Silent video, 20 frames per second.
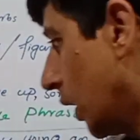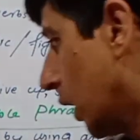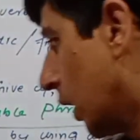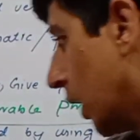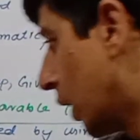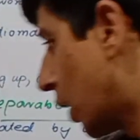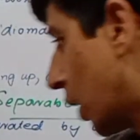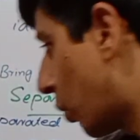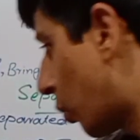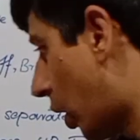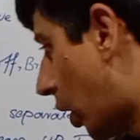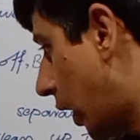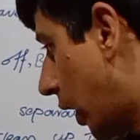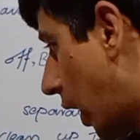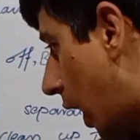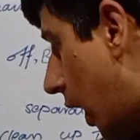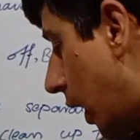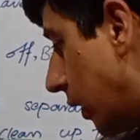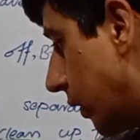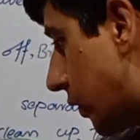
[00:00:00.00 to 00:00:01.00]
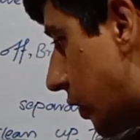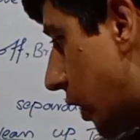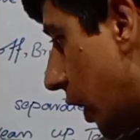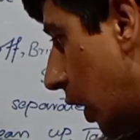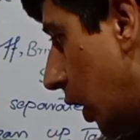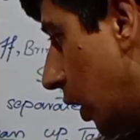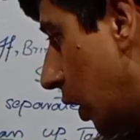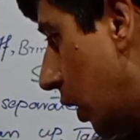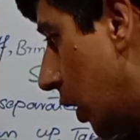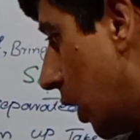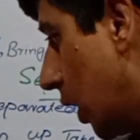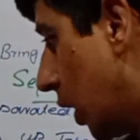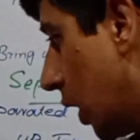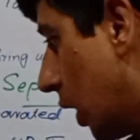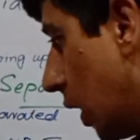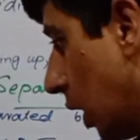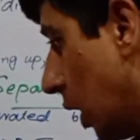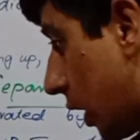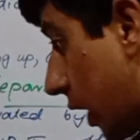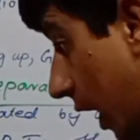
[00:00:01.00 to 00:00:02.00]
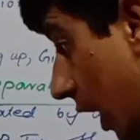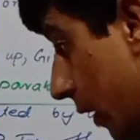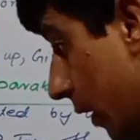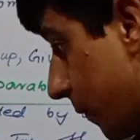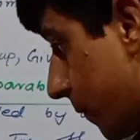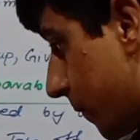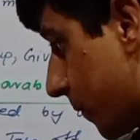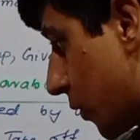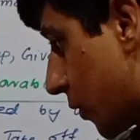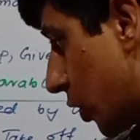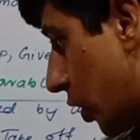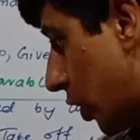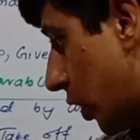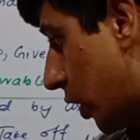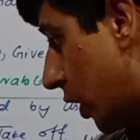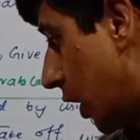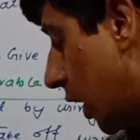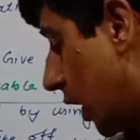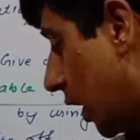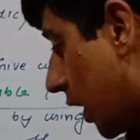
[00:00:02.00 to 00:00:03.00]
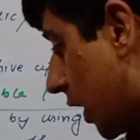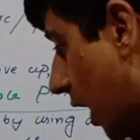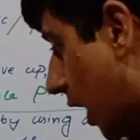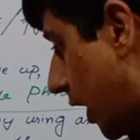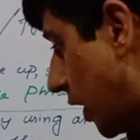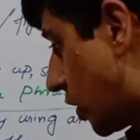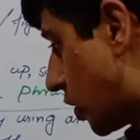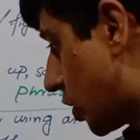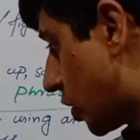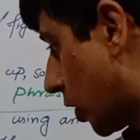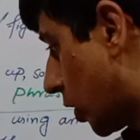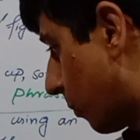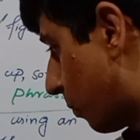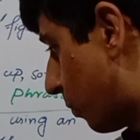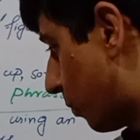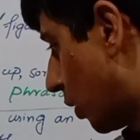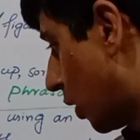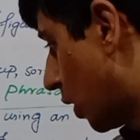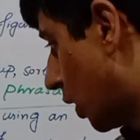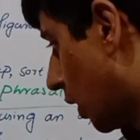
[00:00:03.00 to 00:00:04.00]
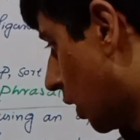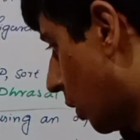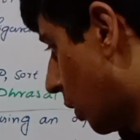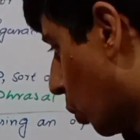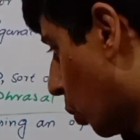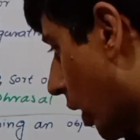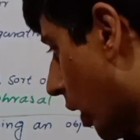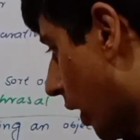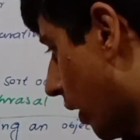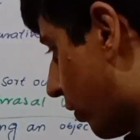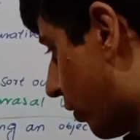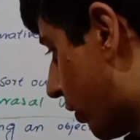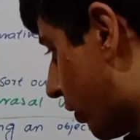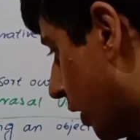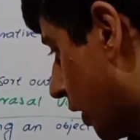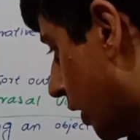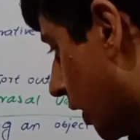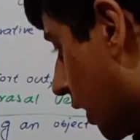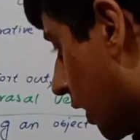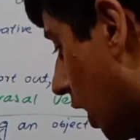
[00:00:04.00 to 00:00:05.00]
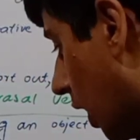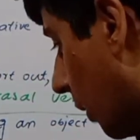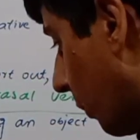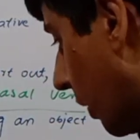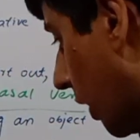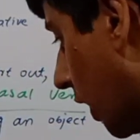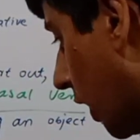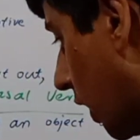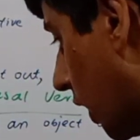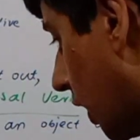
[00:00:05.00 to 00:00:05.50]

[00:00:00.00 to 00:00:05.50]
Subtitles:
run into, look after, catch up with, come in,